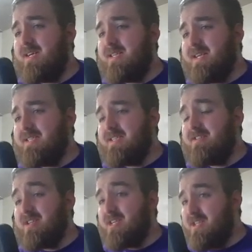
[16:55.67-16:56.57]
That's
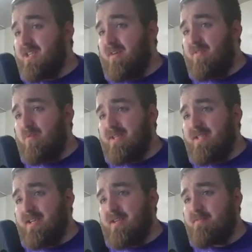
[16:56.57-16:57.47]
either good enough to win
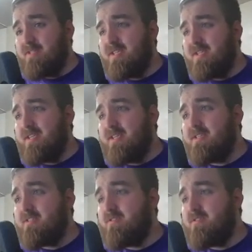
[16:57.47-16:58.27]
the NFC East